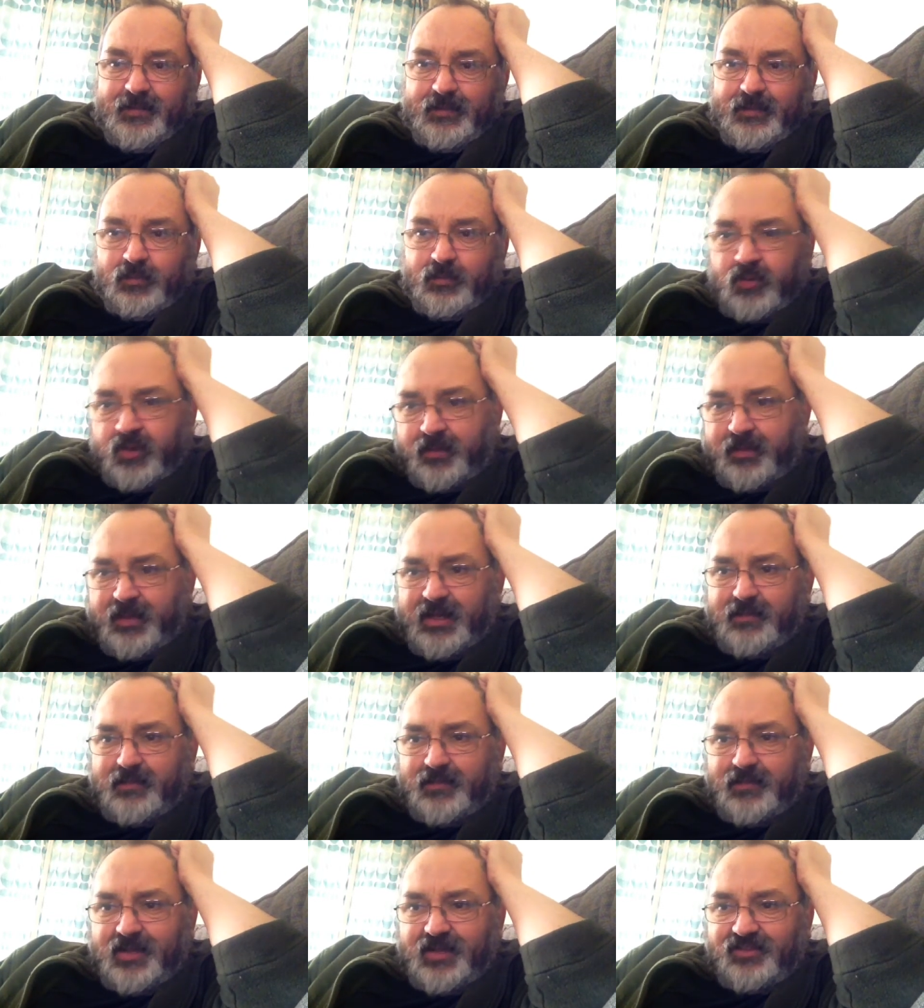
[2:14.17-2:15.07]
What
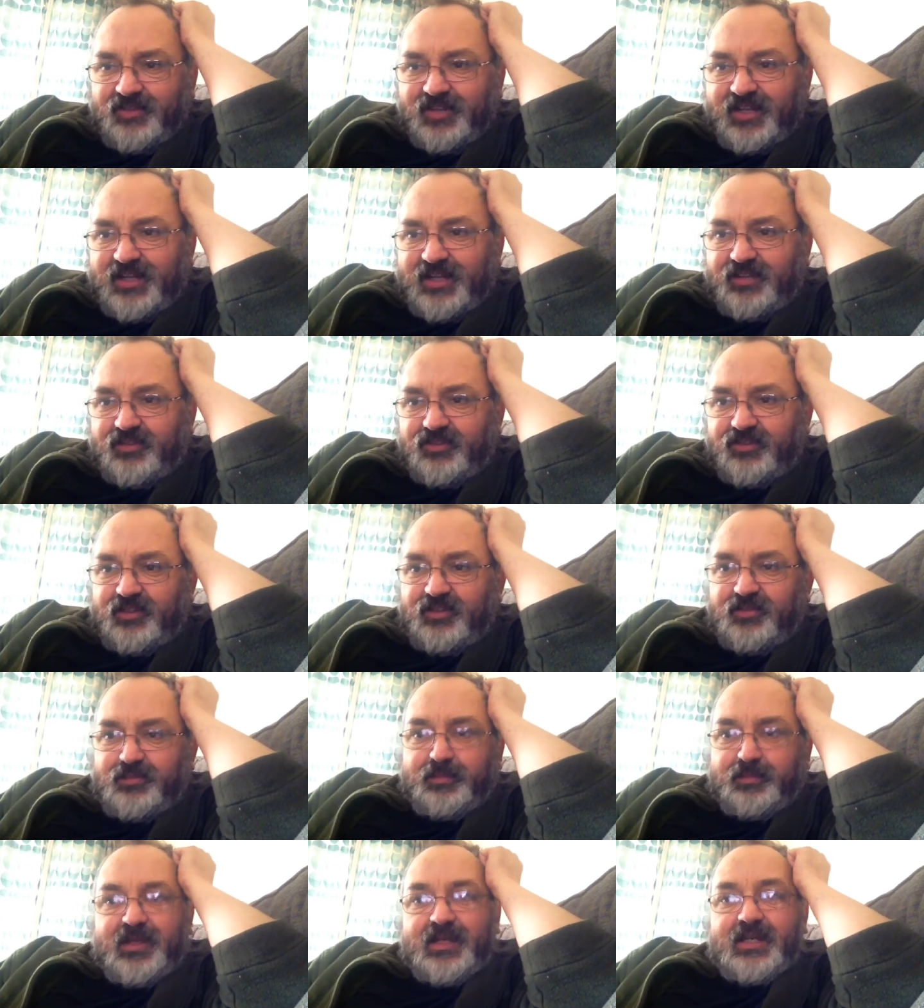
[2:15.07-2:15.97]
about my
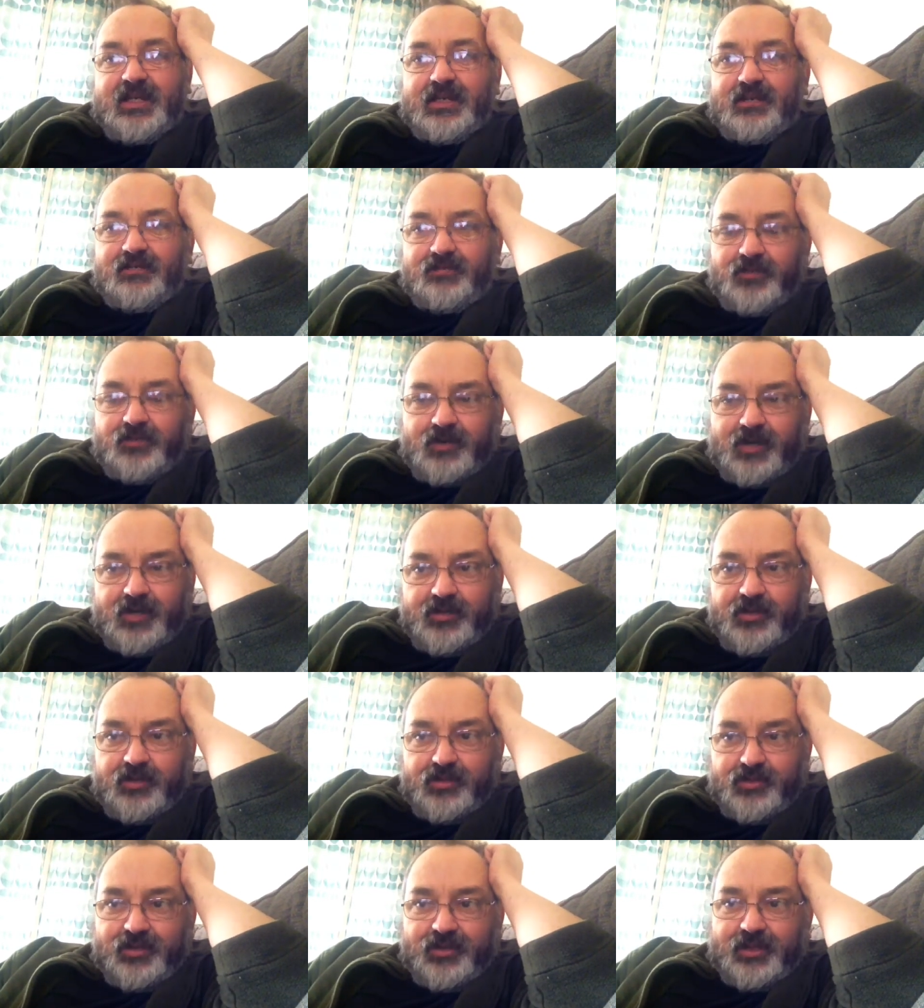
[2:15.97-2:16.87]
taxes paying for
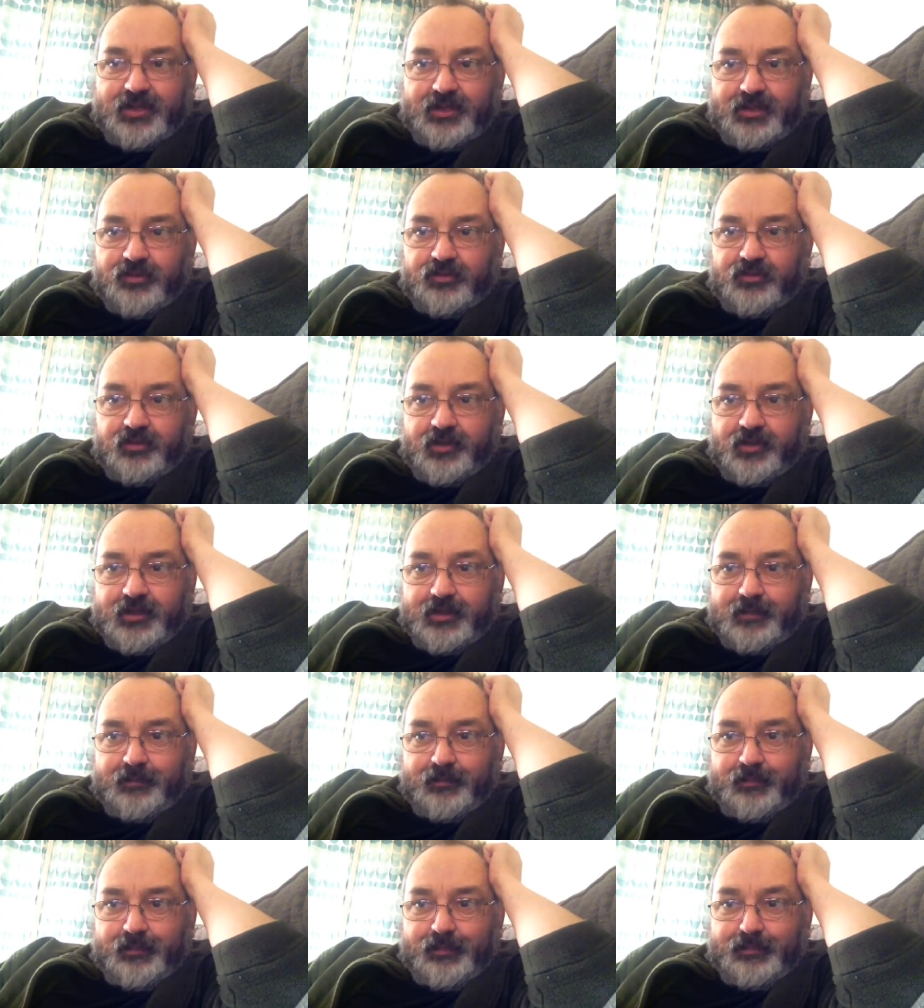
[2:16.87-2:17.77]
other things,
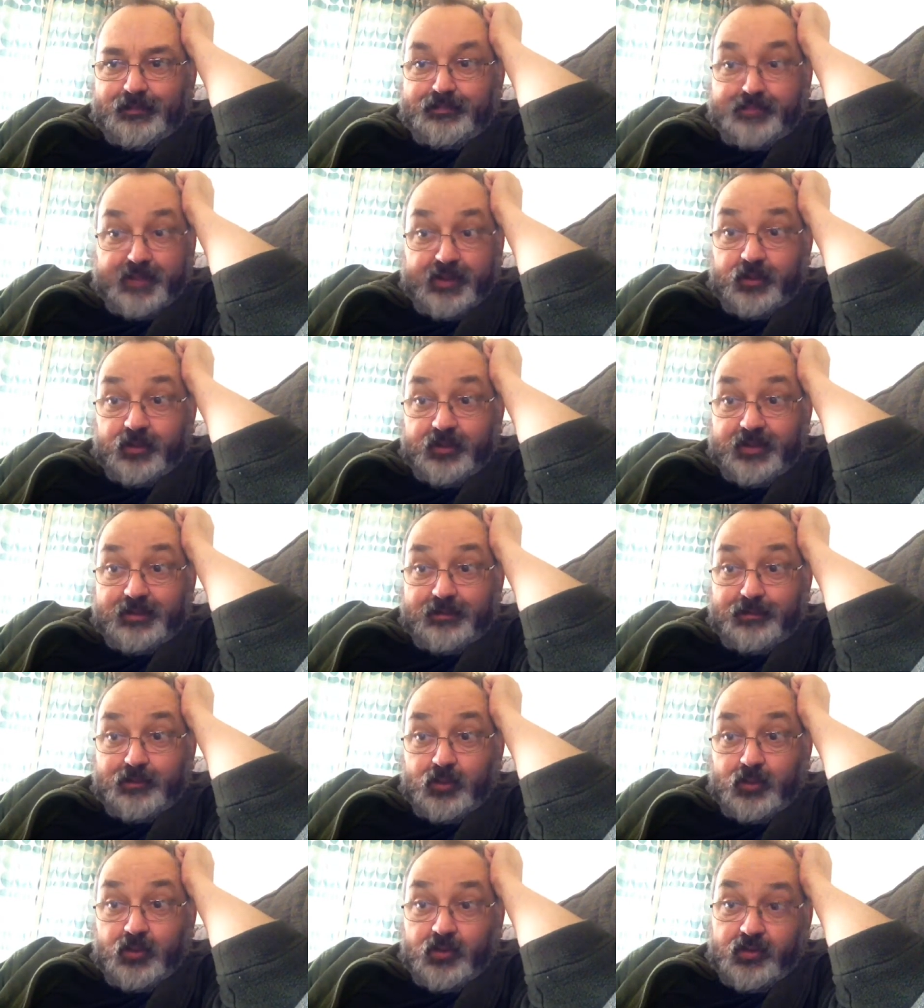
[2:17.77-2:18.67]
like
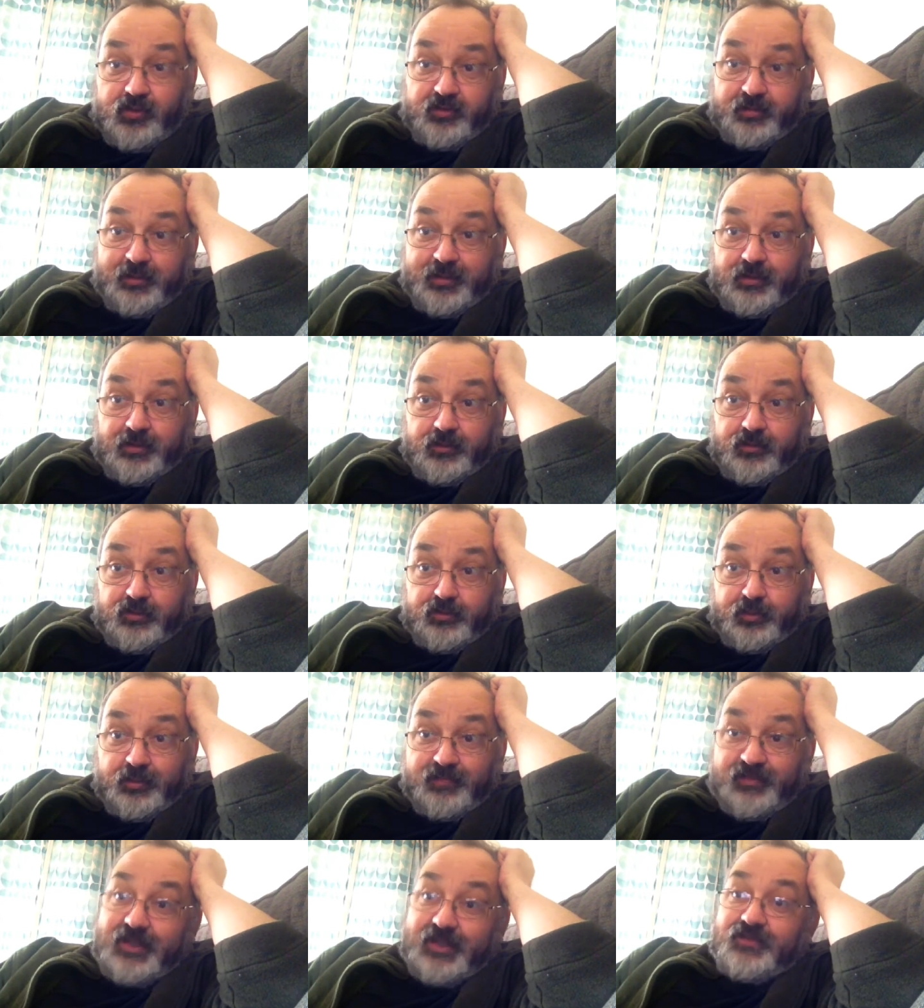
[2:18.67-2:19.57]
building more hospitals,
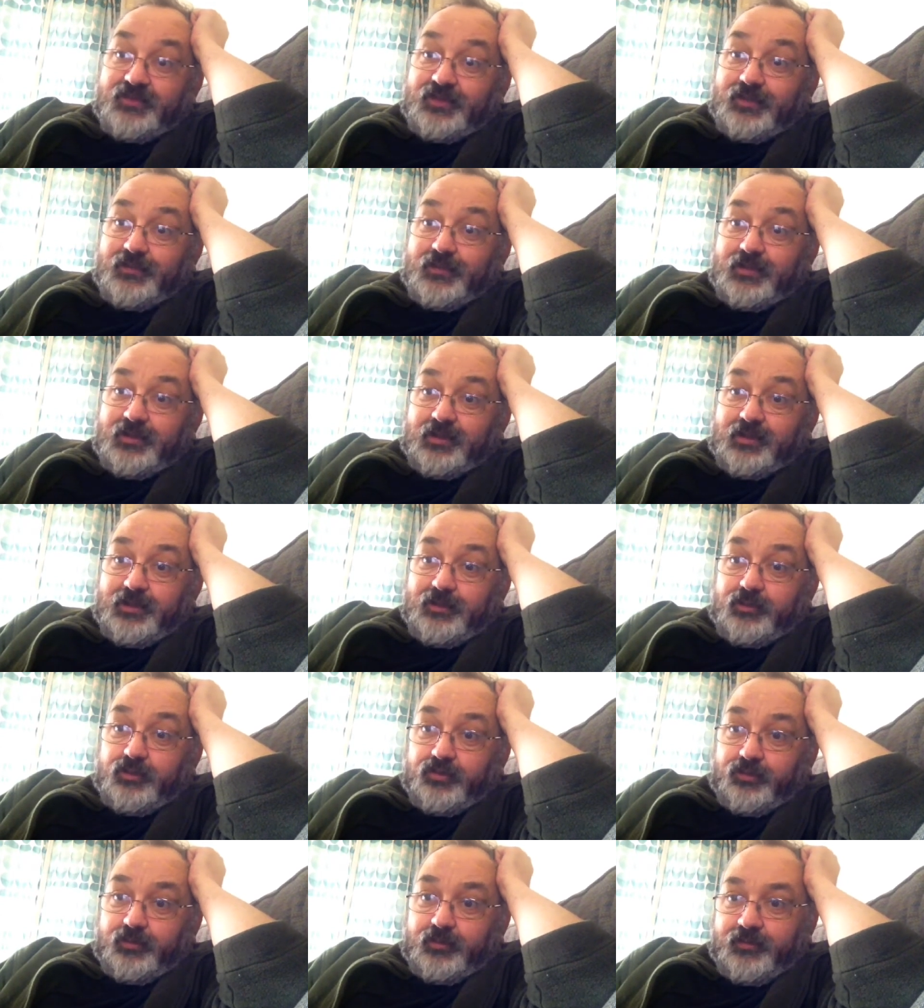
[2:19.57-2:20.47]
preventing the
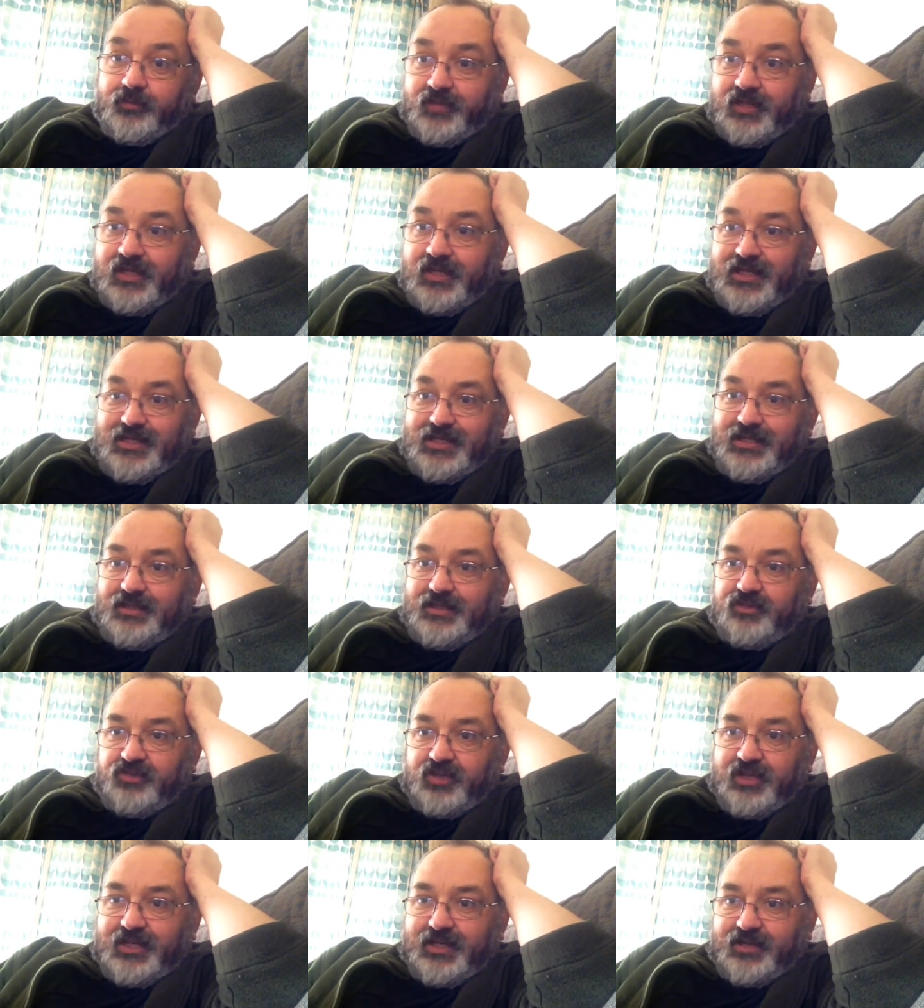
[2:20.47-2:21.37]
closure of the
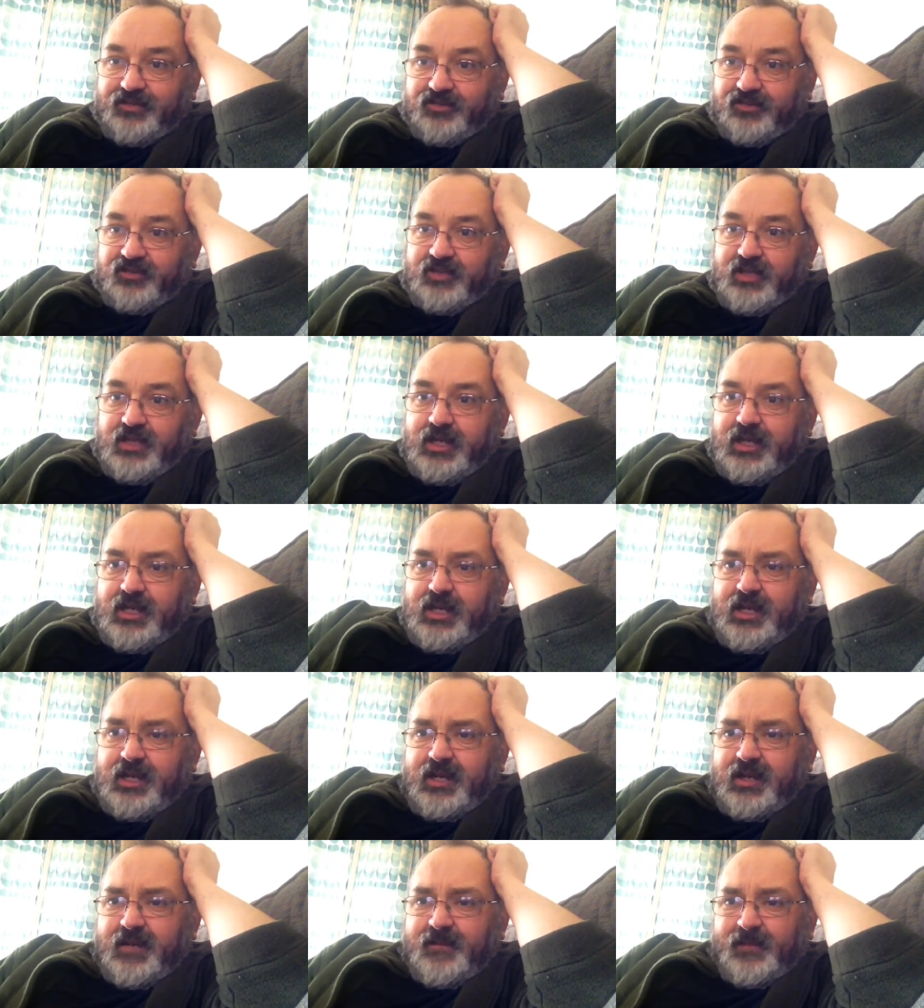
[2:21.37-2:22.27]
NHS?
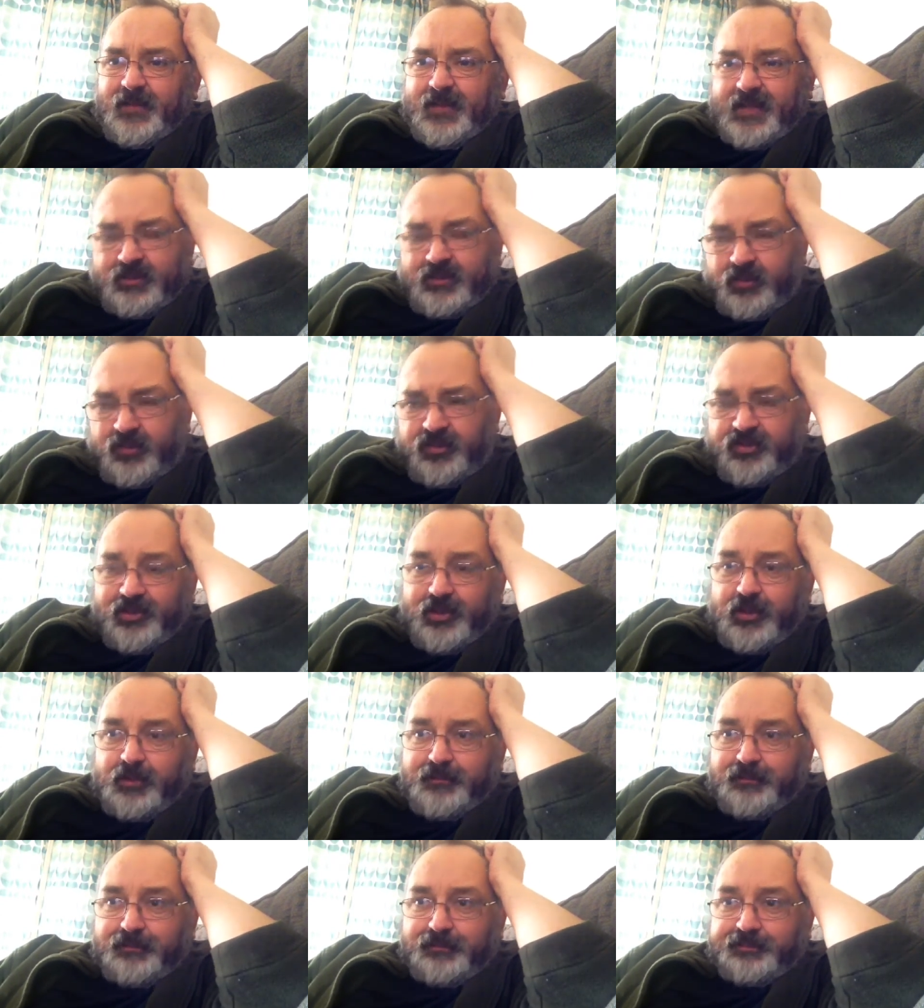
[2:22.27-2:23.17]
And
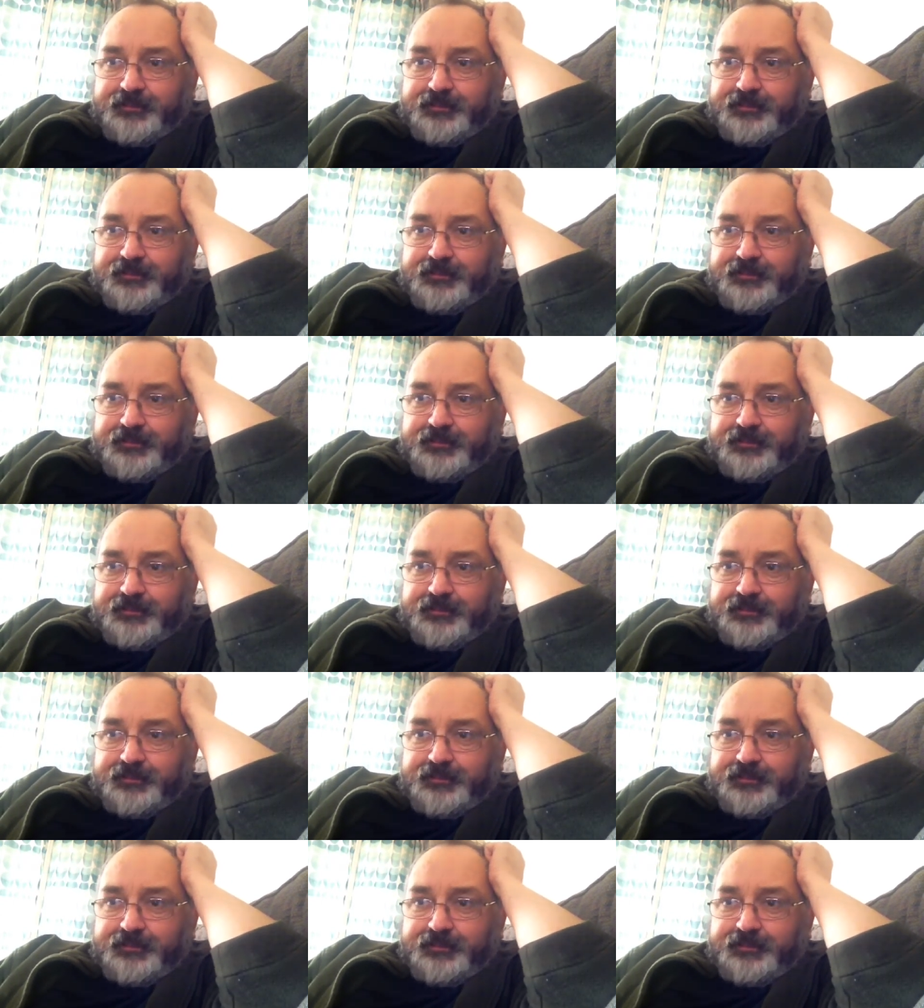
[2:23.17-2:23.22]
also,